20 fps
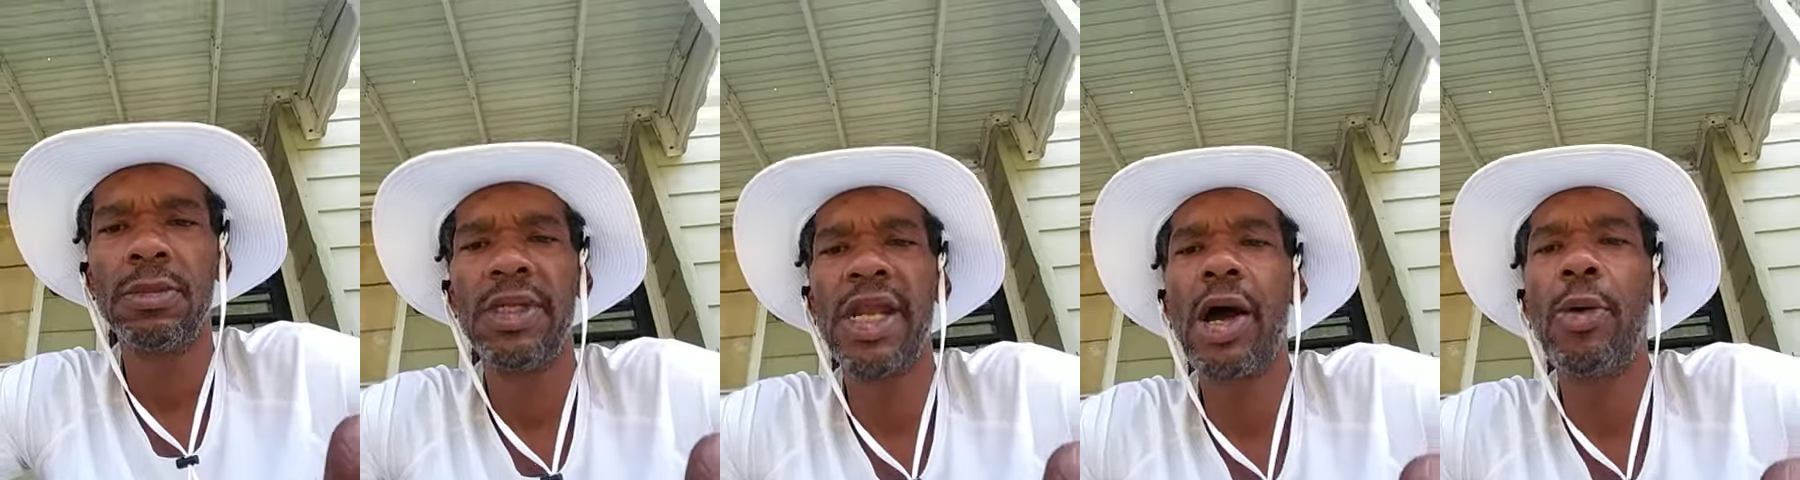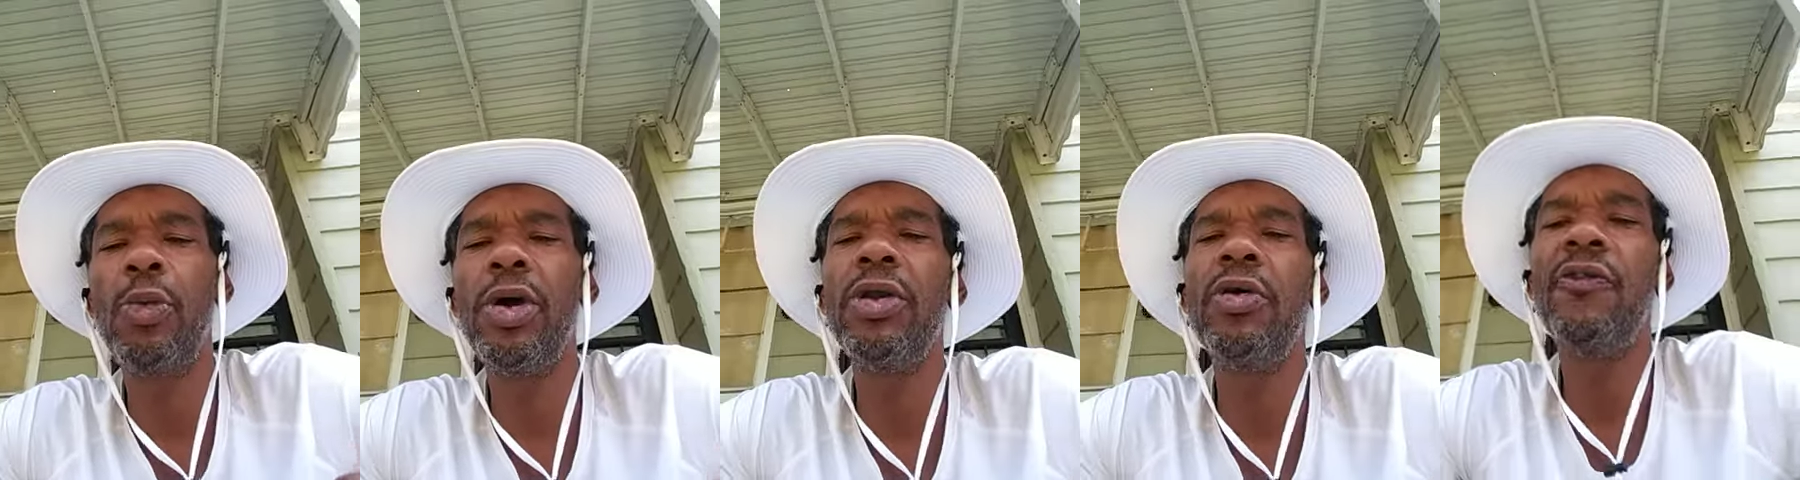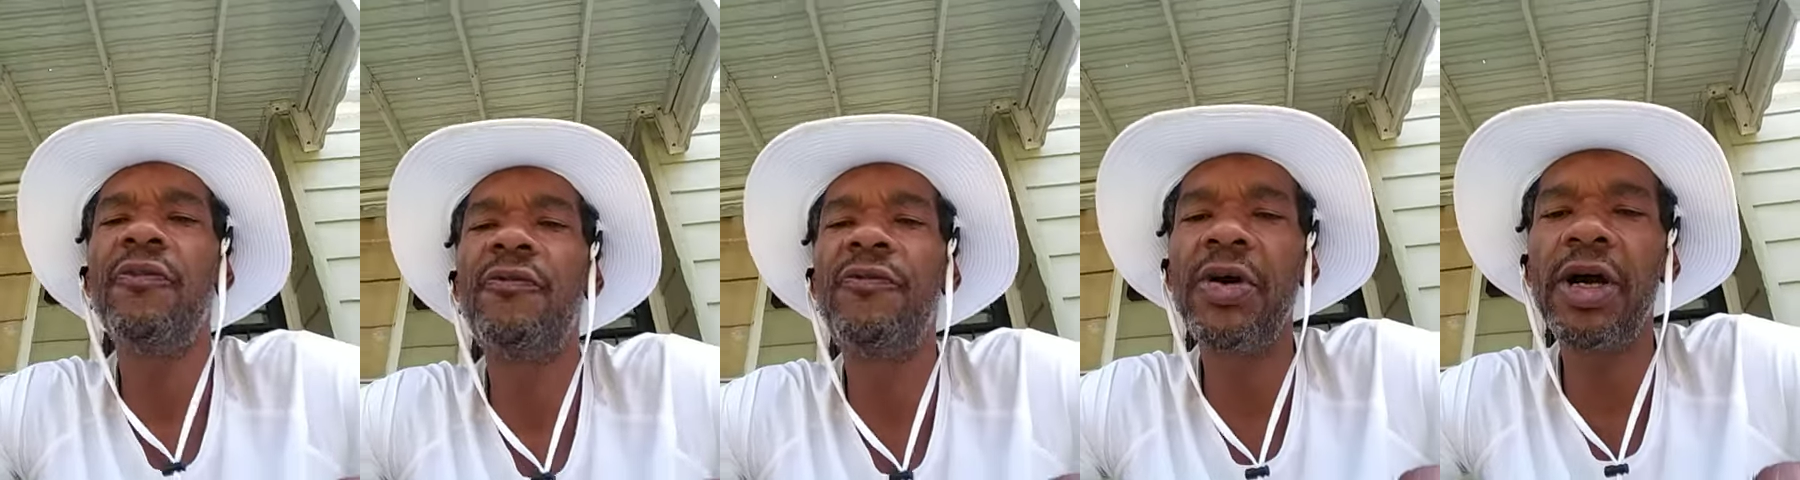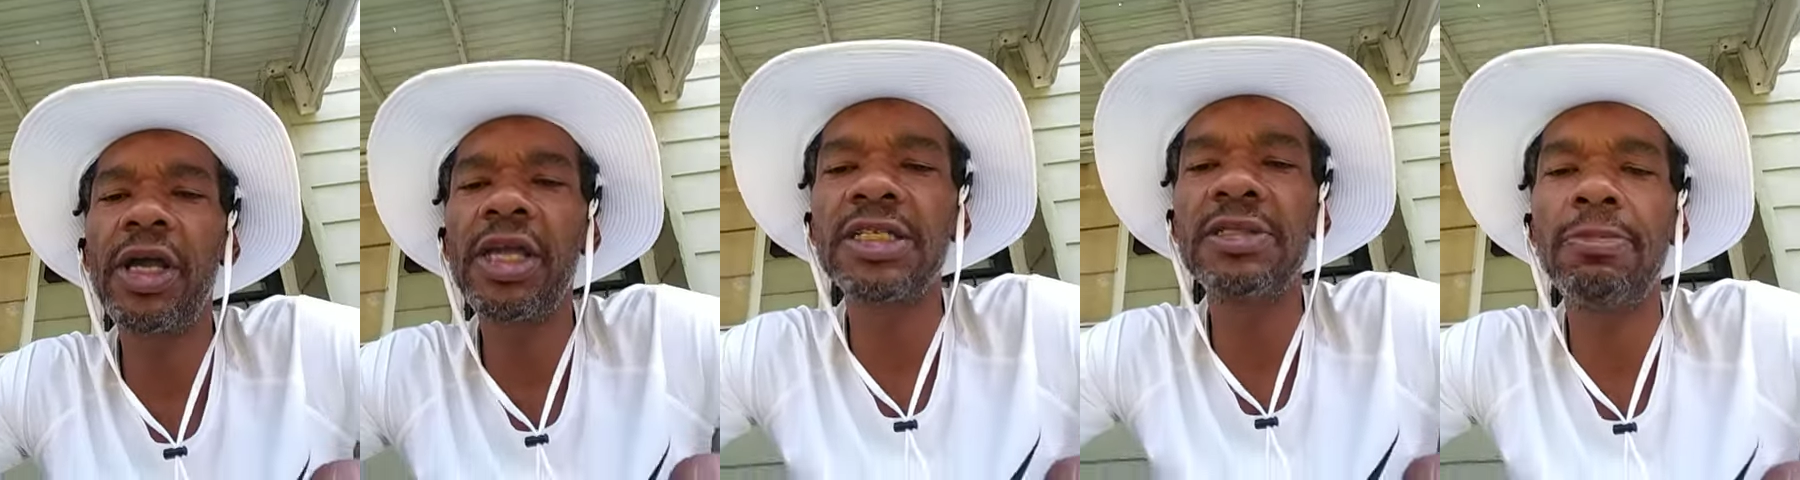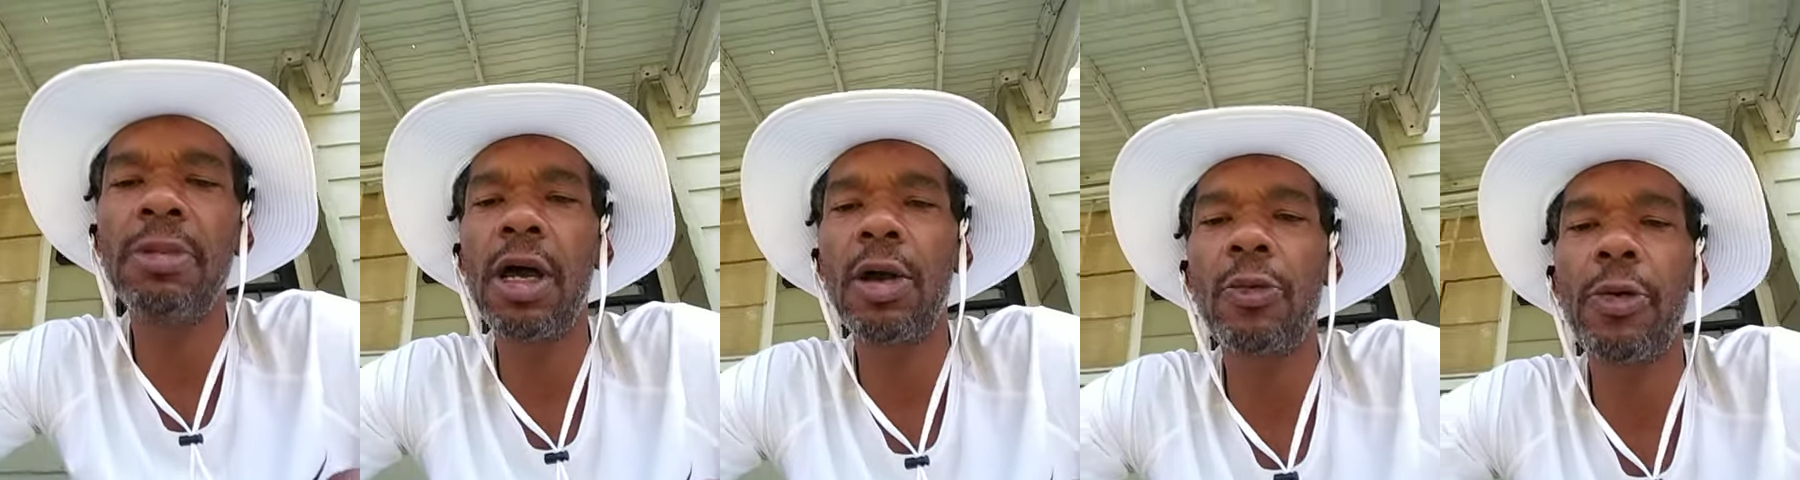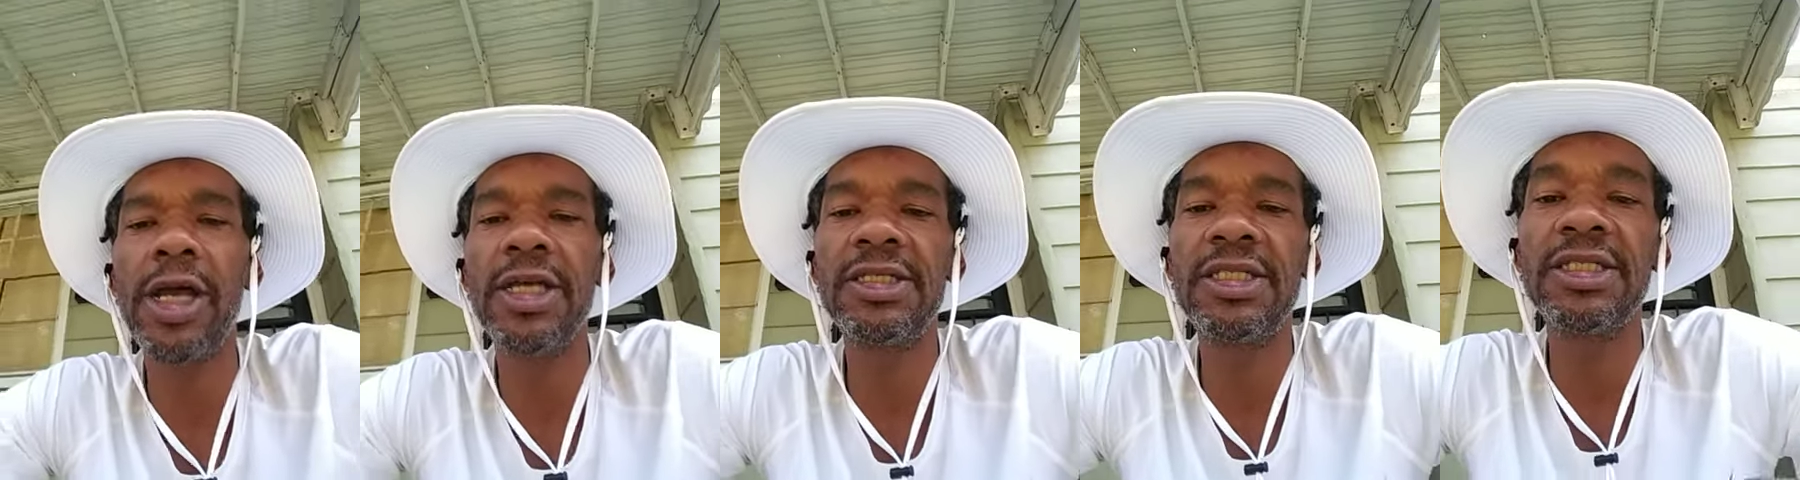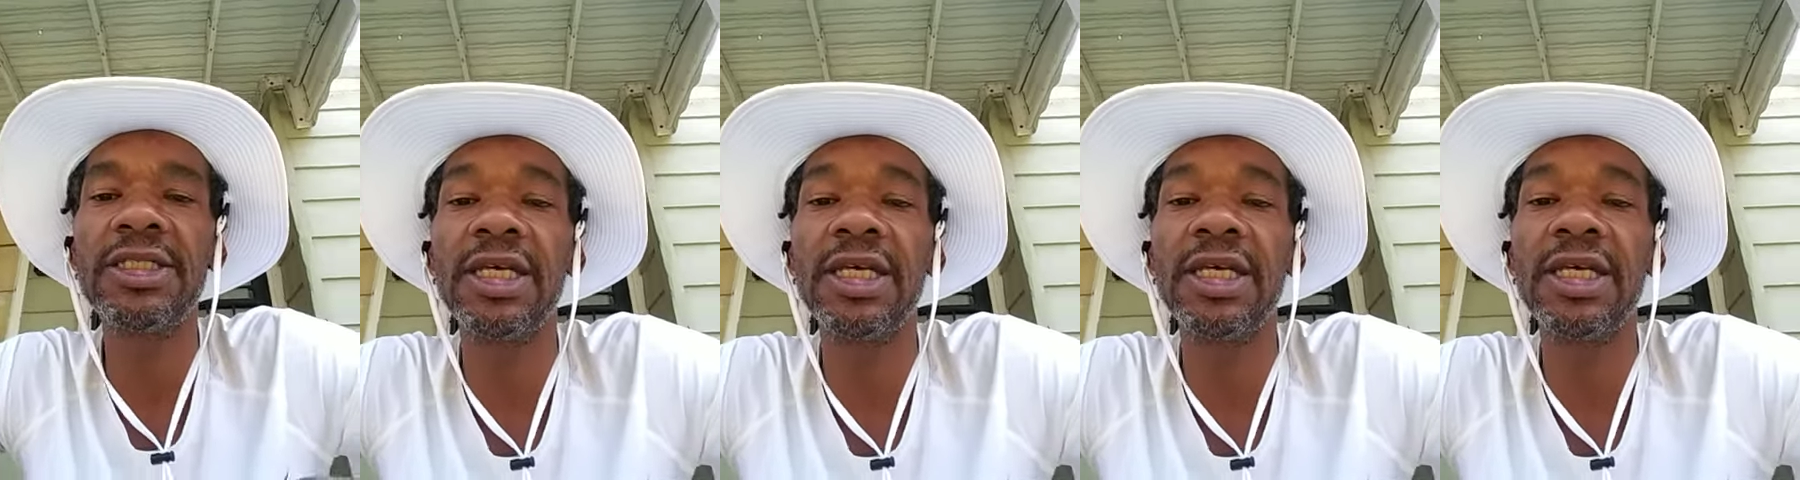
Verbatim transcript: Now where the fuck is my rights